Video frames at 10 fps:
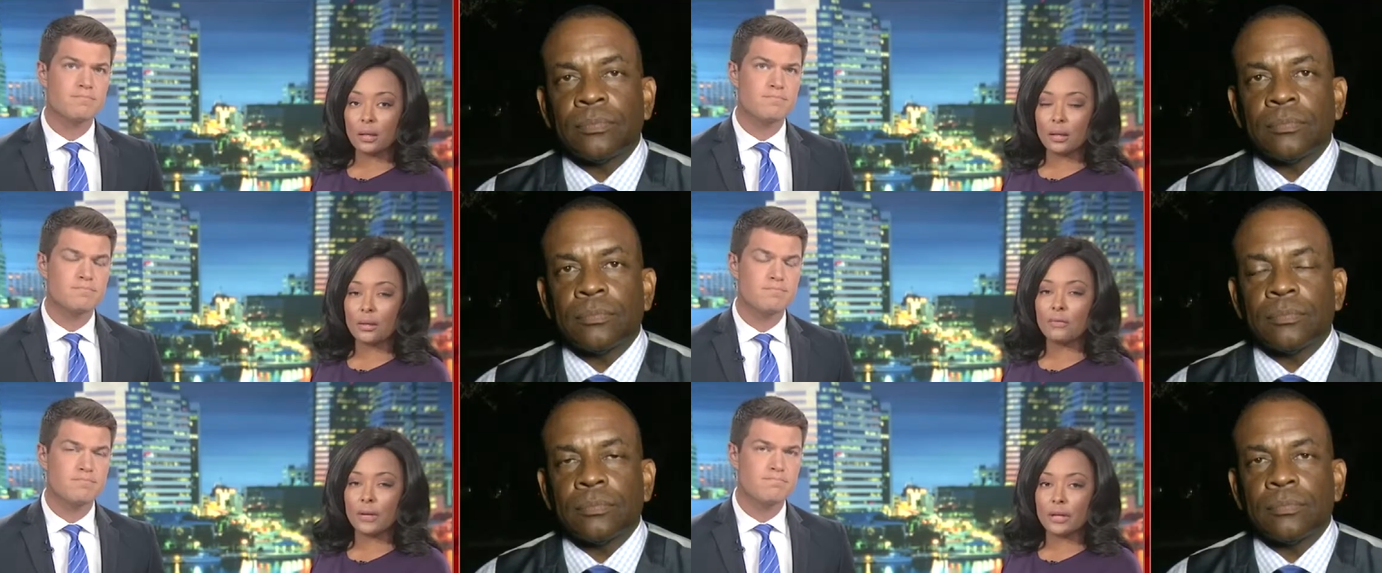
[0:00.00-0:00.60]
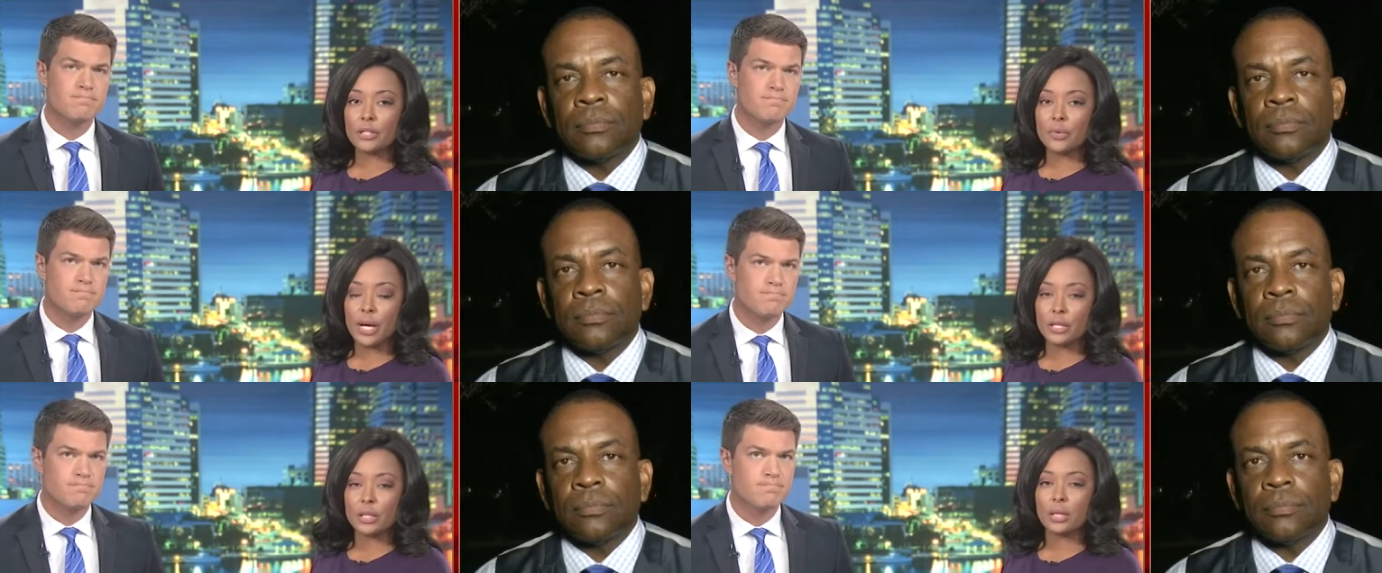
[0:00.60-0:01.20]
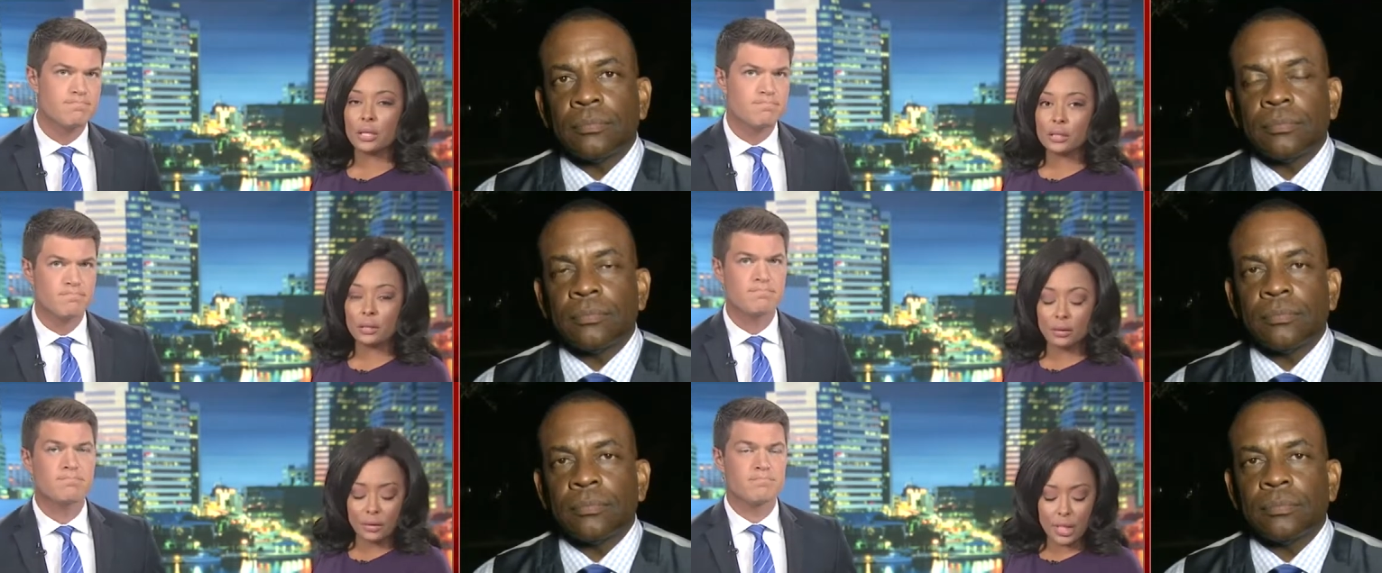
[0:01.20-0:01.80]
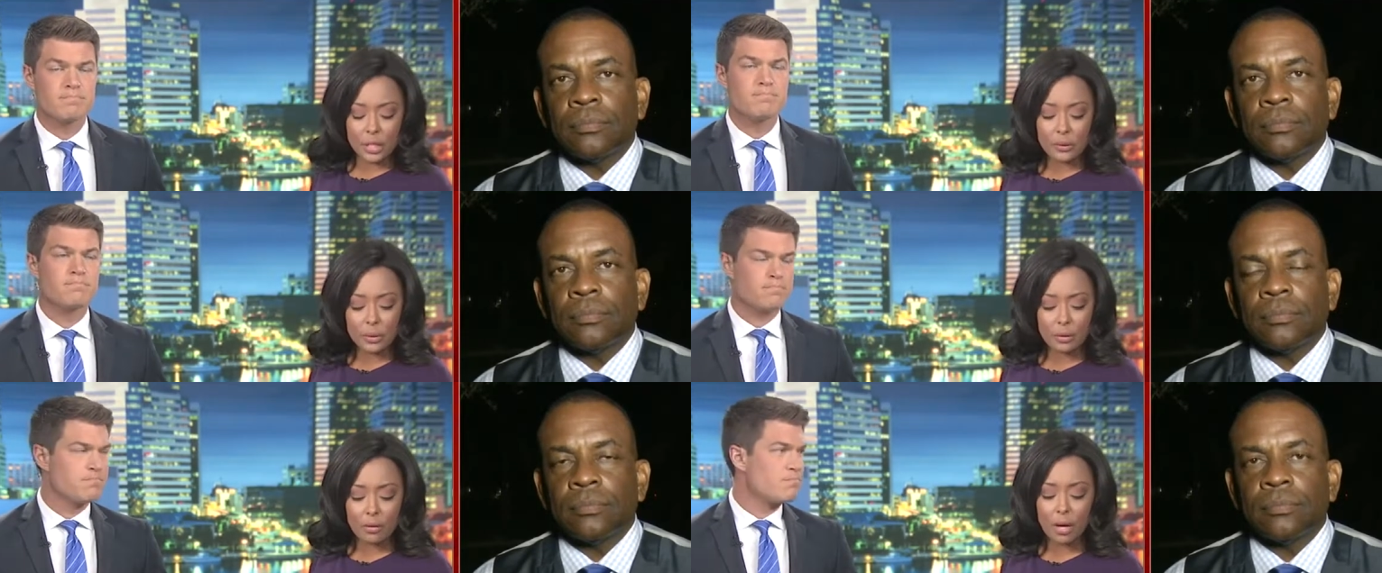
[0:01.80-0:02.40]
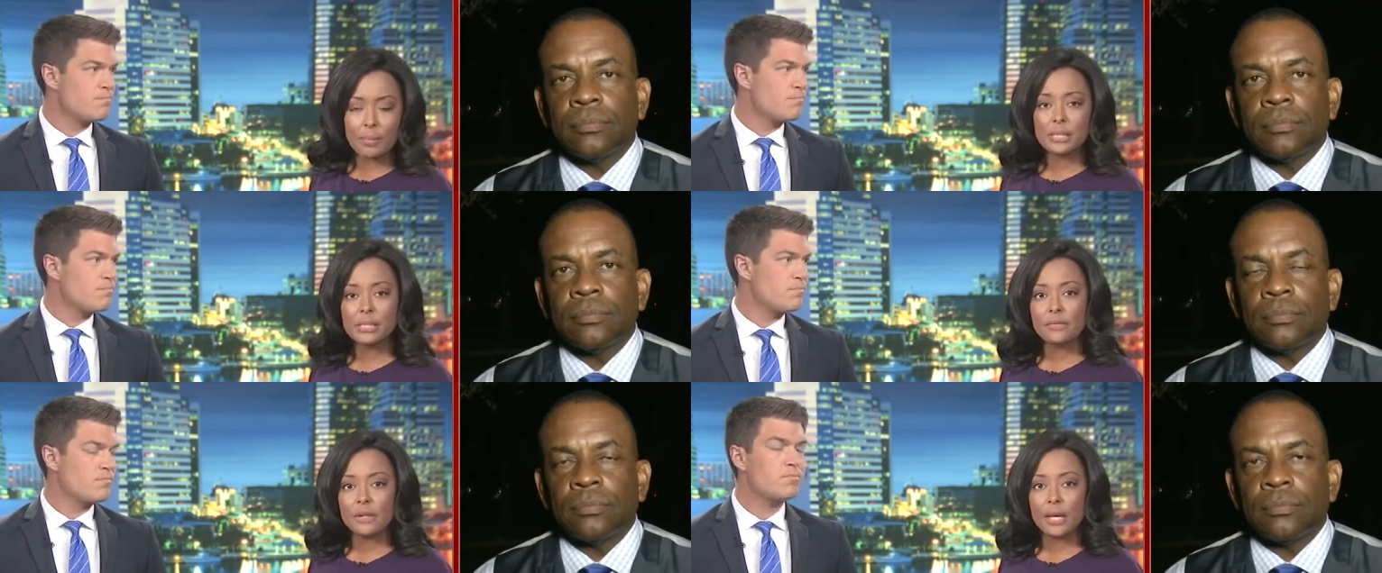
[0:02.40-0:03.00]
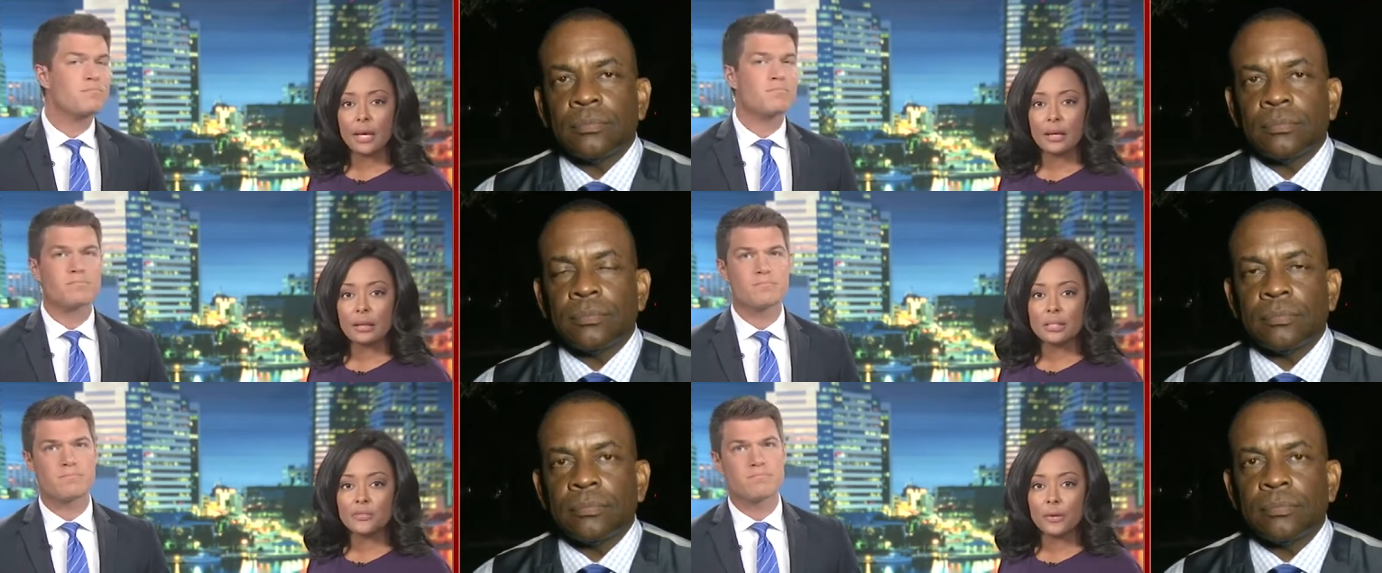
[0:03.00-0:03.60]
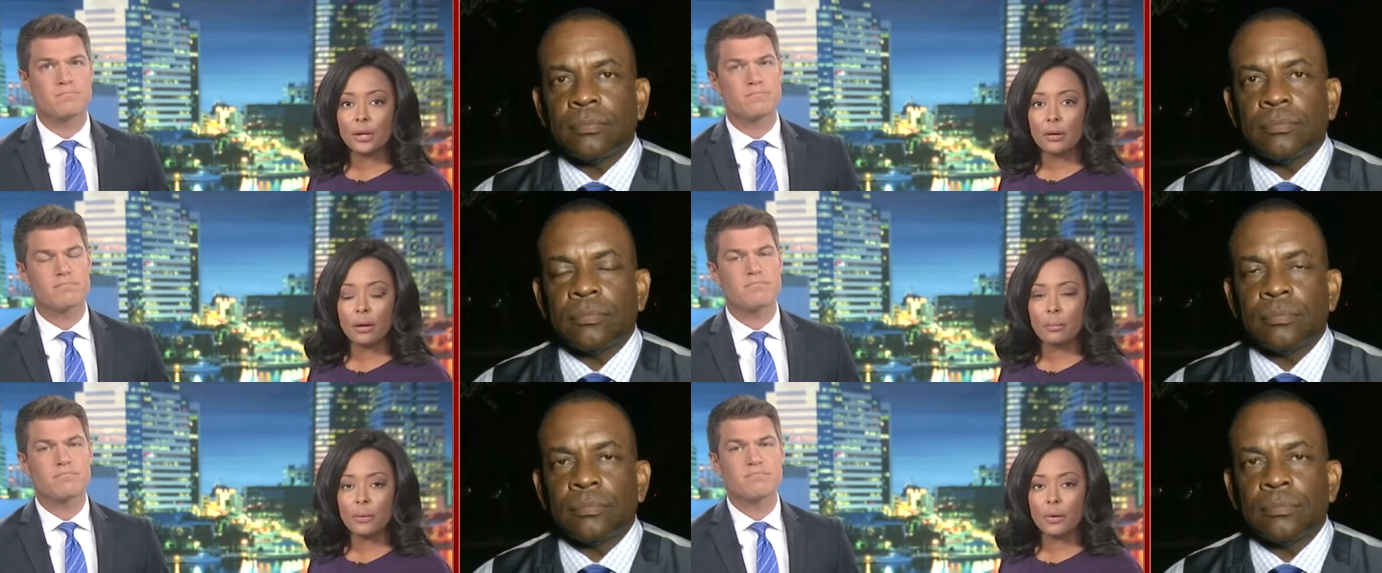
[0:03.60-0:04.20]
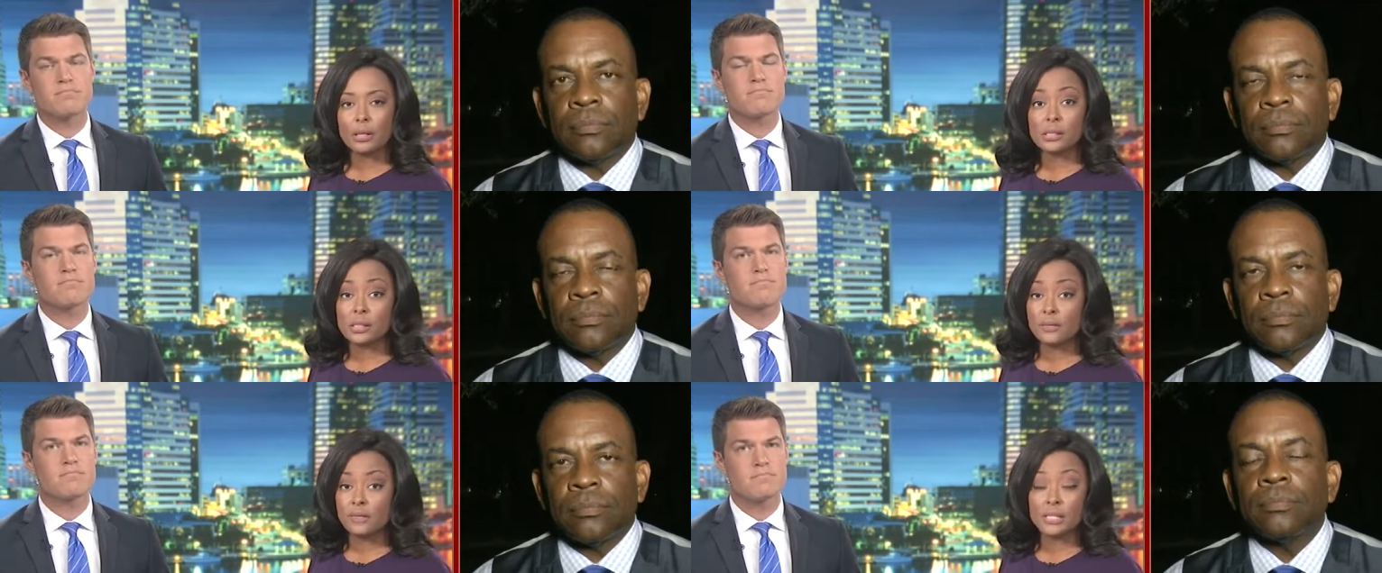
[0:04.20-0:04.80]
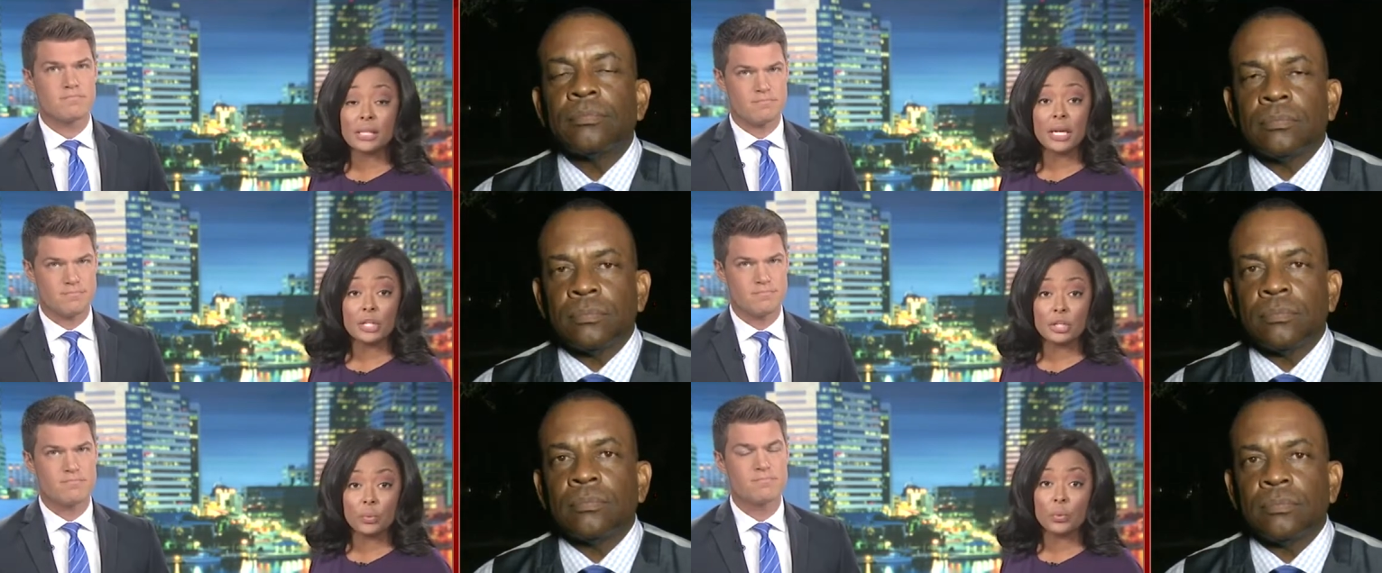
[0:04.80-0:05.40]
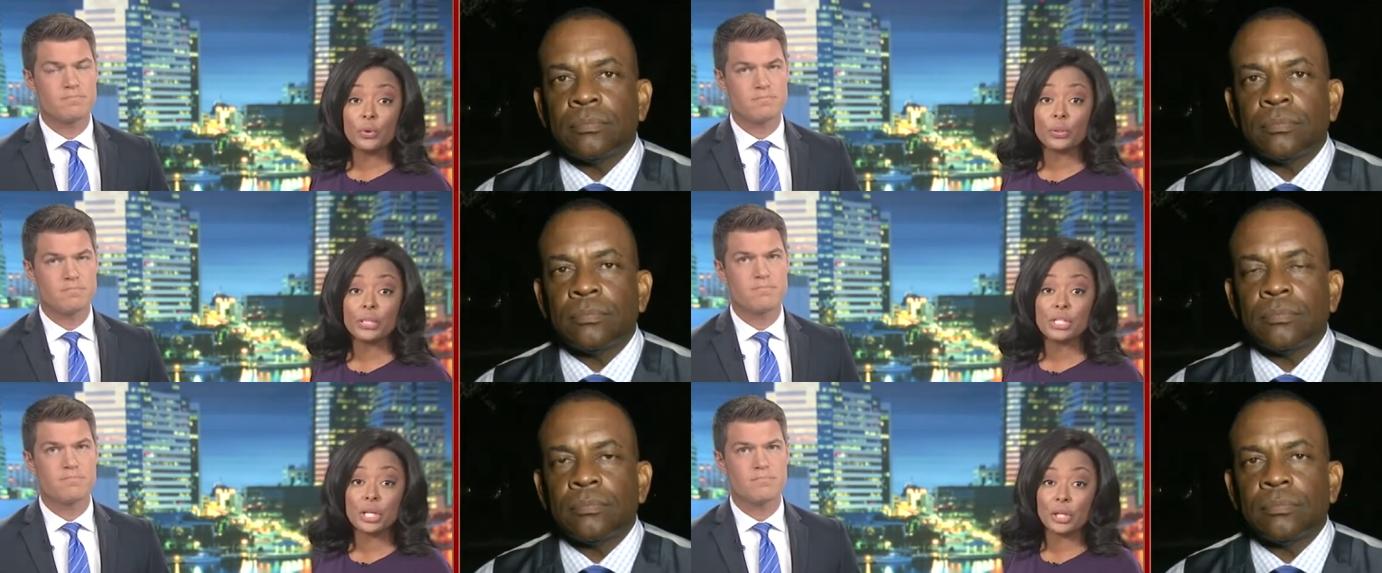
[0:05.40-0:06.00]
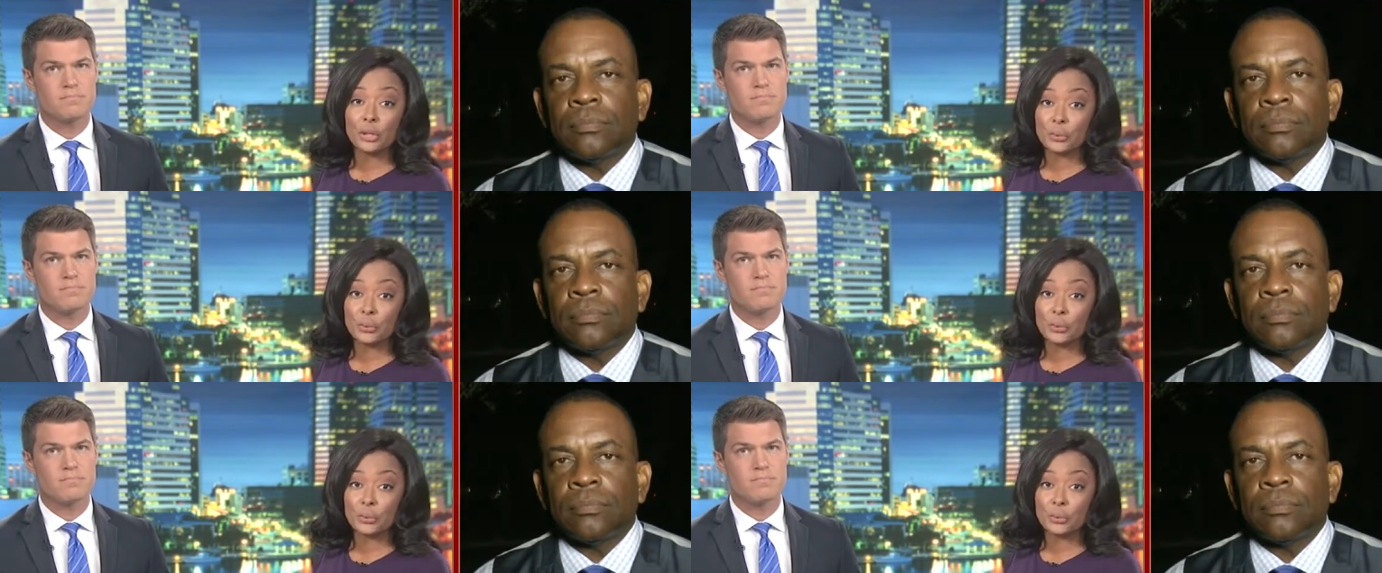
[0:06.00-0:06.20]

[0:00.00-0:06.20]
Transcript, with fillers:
Speaker 1: very tragic. Yes, Gil, and thank you, Gil, crime and safety analyst, for your input as this investigation will continue.